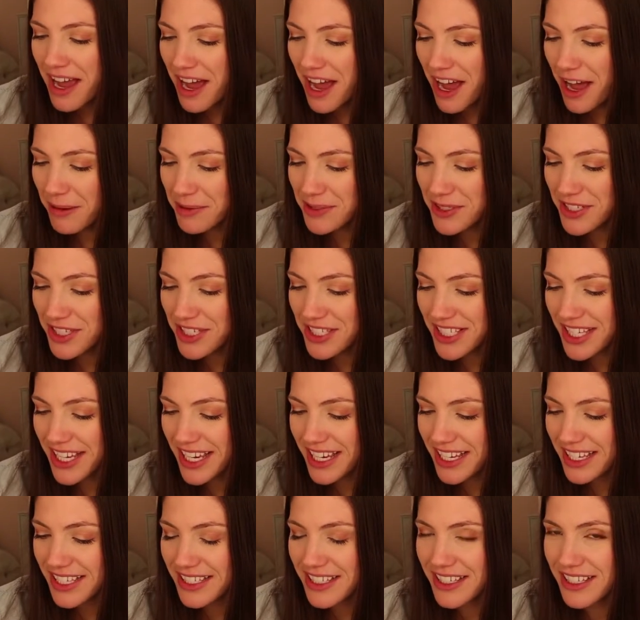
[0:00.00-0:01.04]
So this
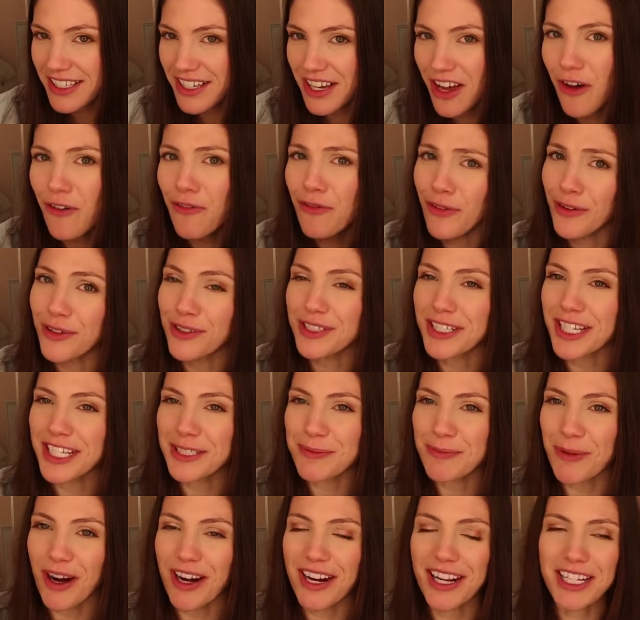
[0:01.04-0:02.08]
is a
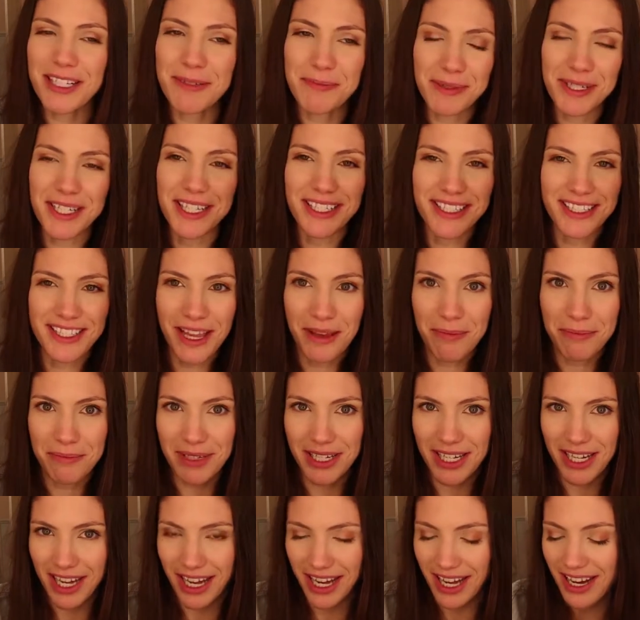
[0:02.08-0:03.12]
full-size product, but it's a
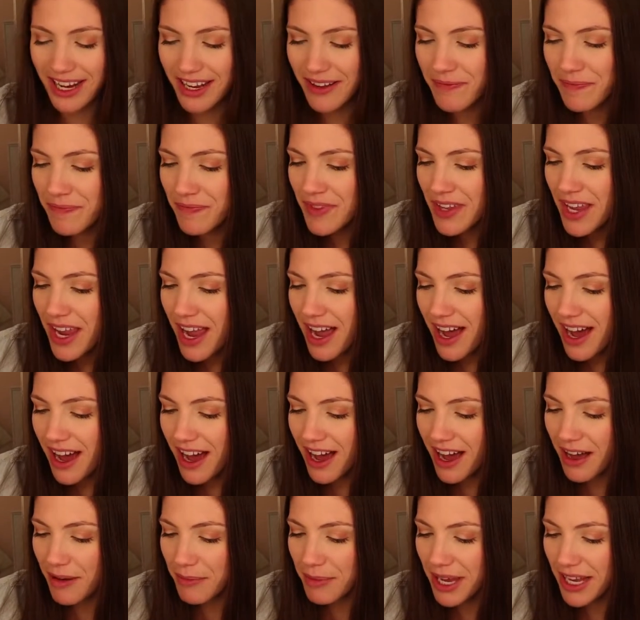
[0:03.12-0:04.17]
mini.
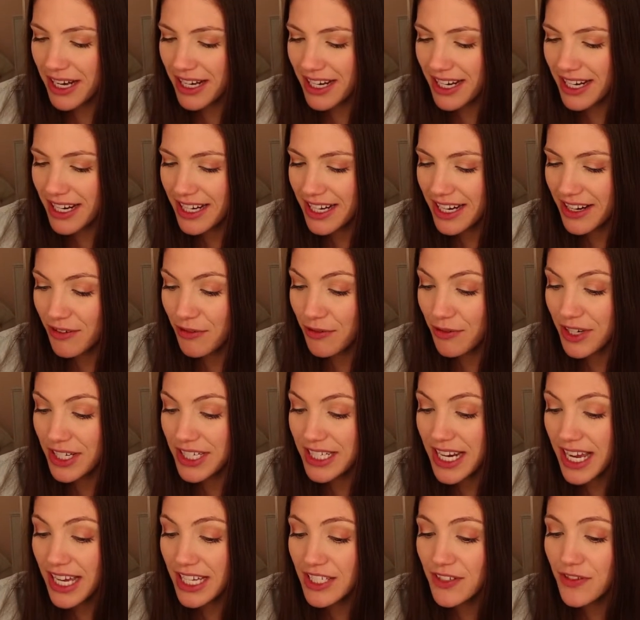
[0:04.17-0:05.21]
And it
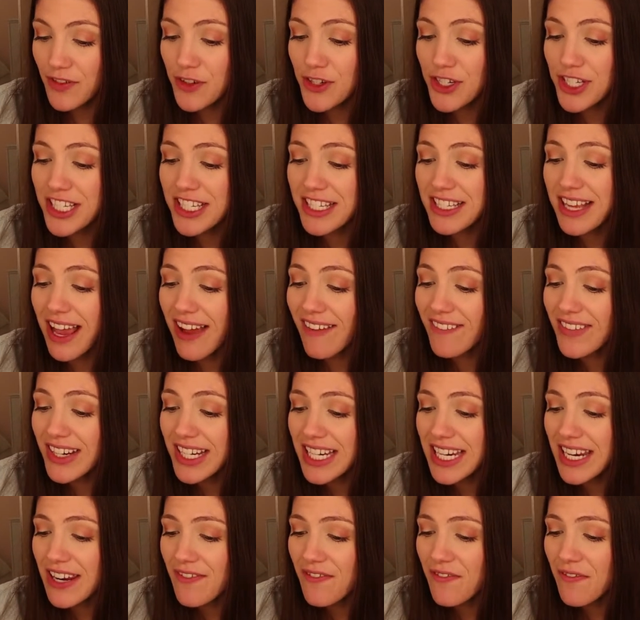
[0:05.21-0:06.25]
retails for
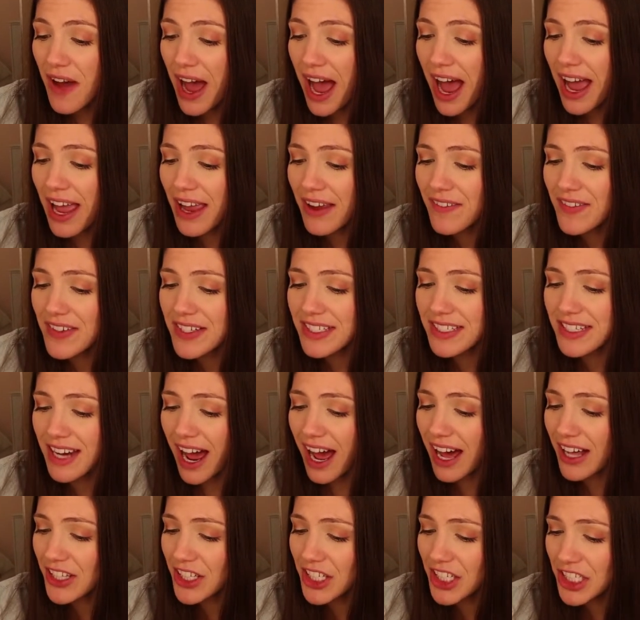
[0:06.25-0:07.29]

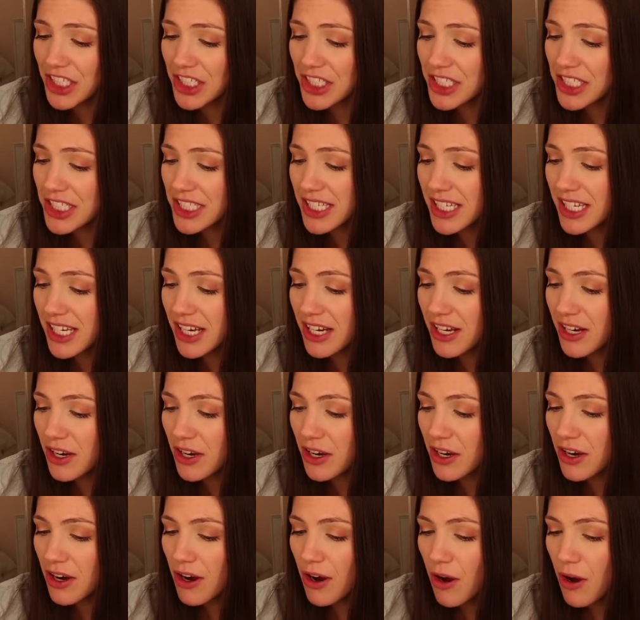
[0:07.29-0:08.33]
$75.
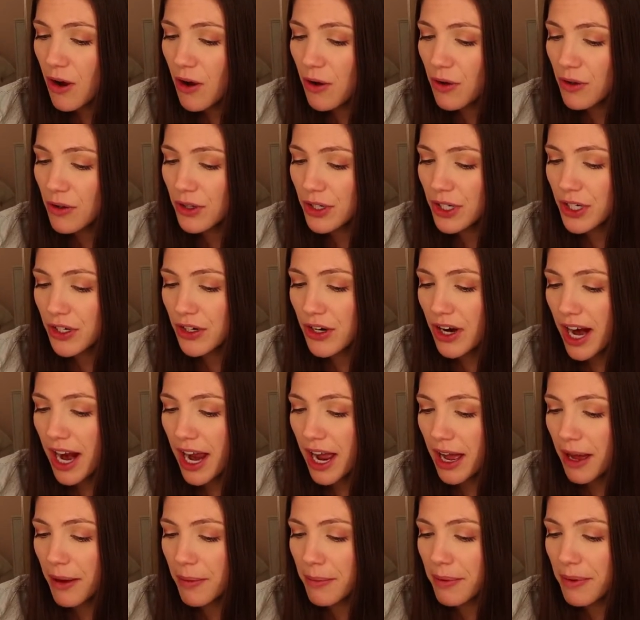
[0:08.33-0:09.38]
Holy
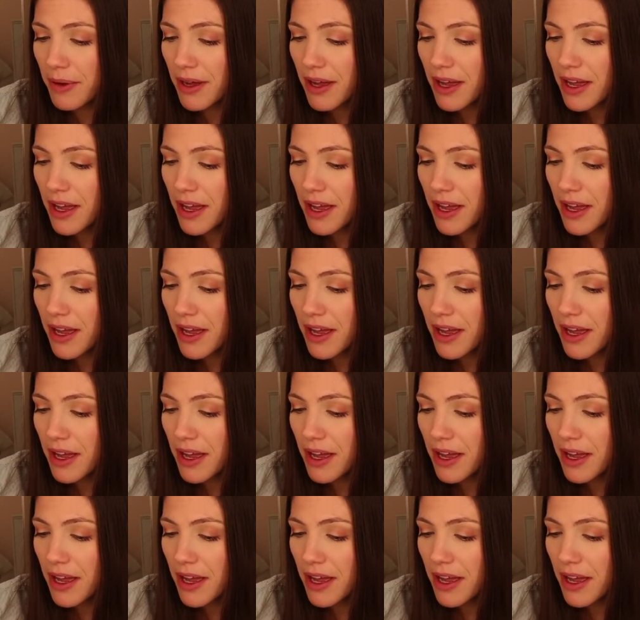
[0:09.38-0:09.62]
crap.